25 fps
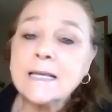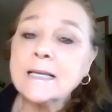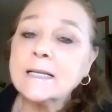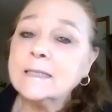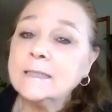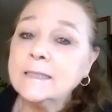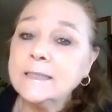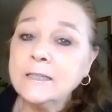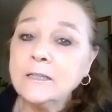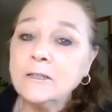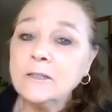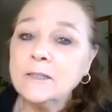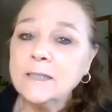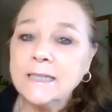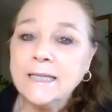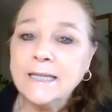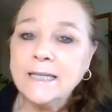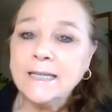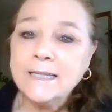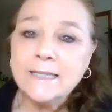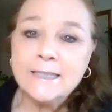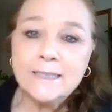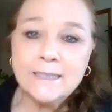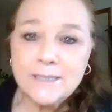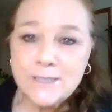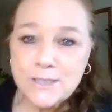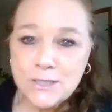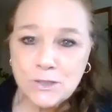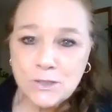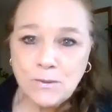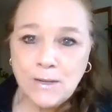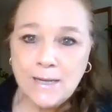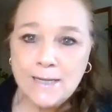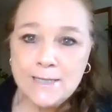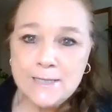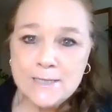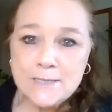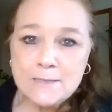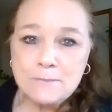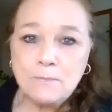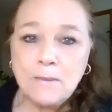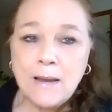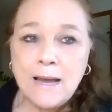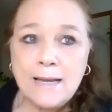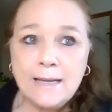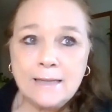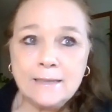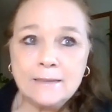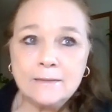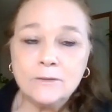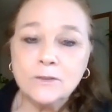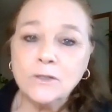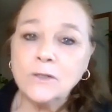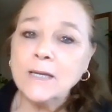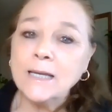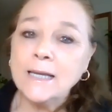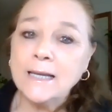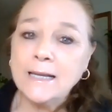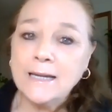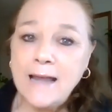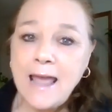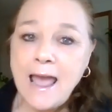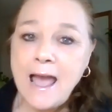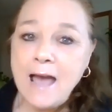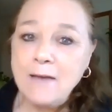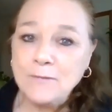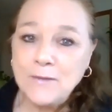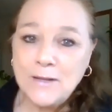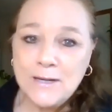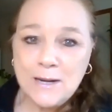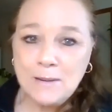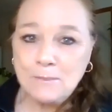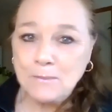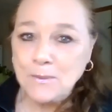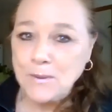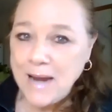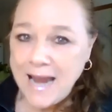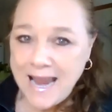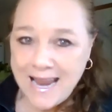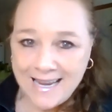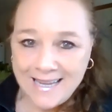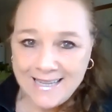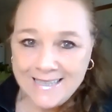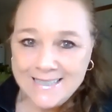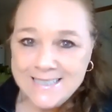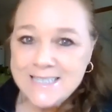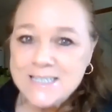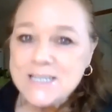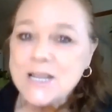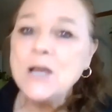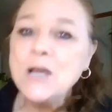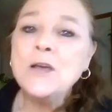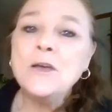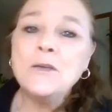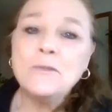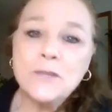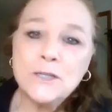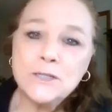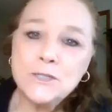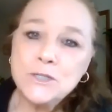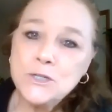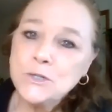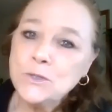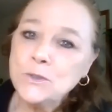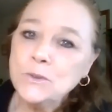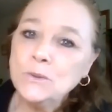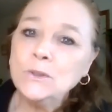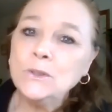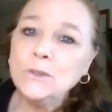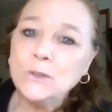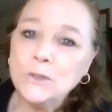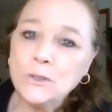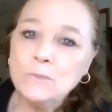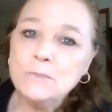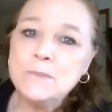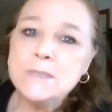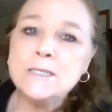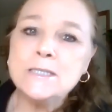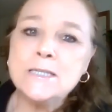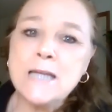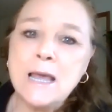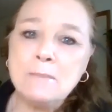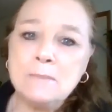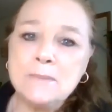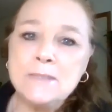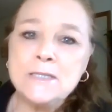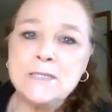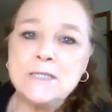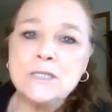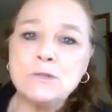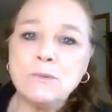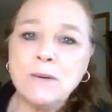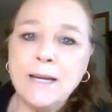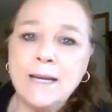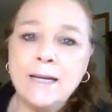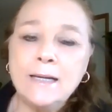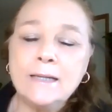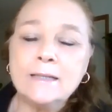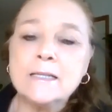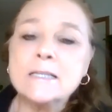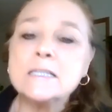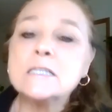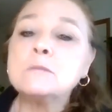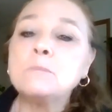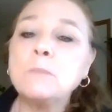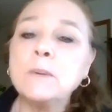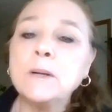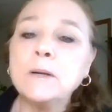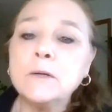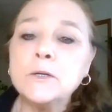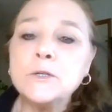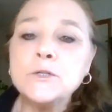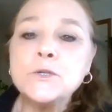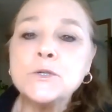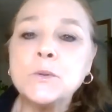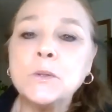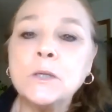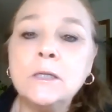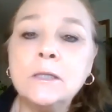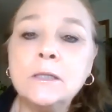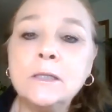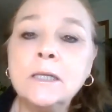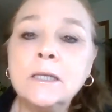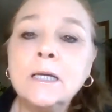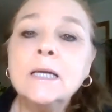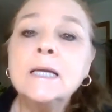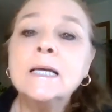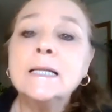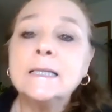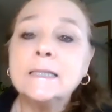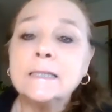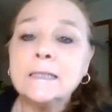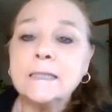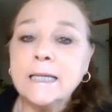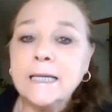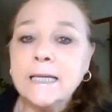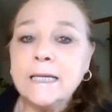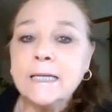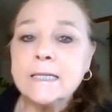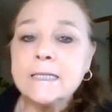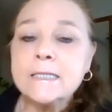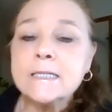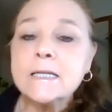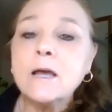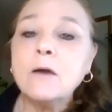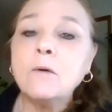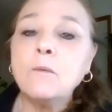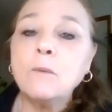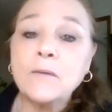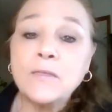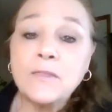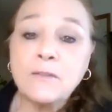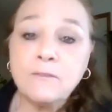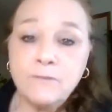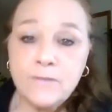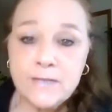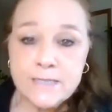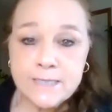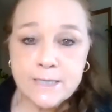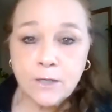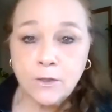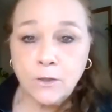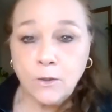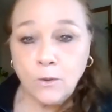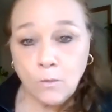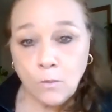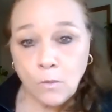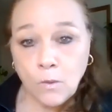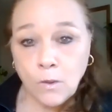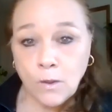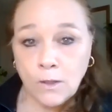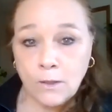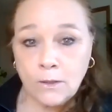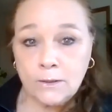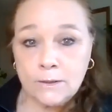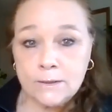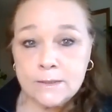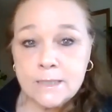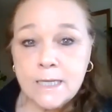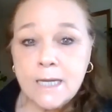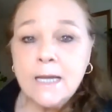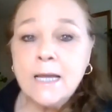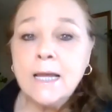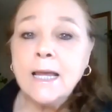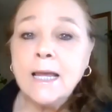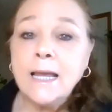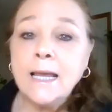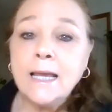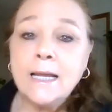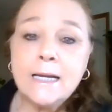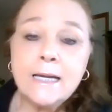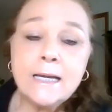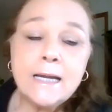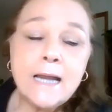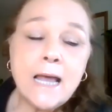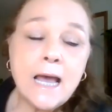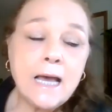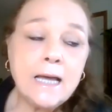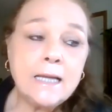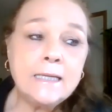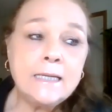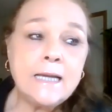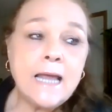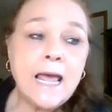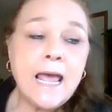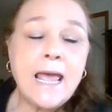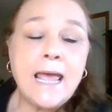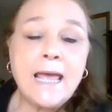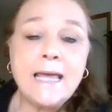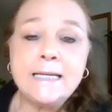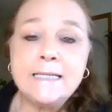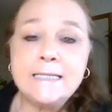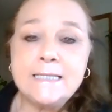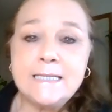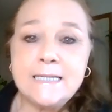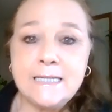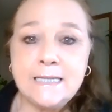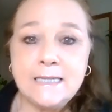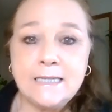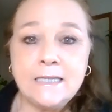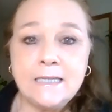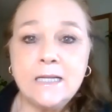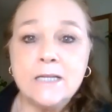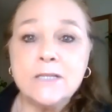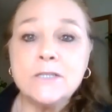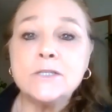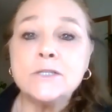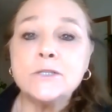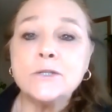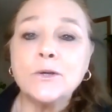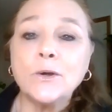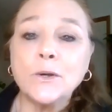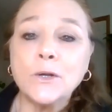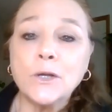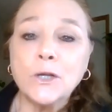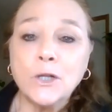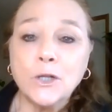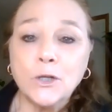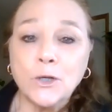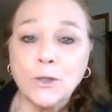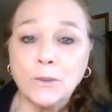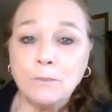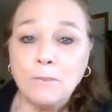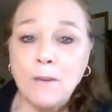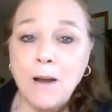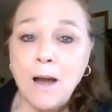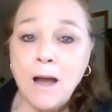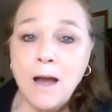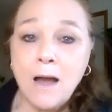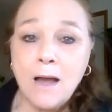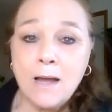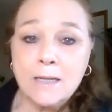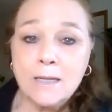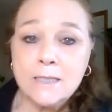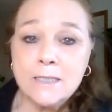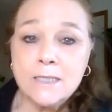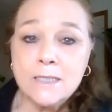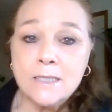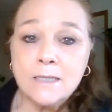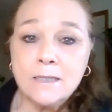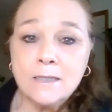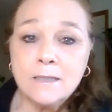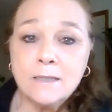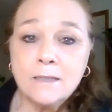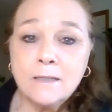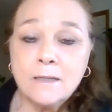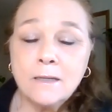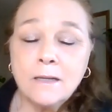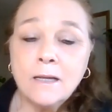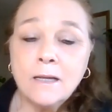as it clearly illustrates by looking at the number 8, the two loops demonstrate the spiritual linked with the physical world in an unending circular bond.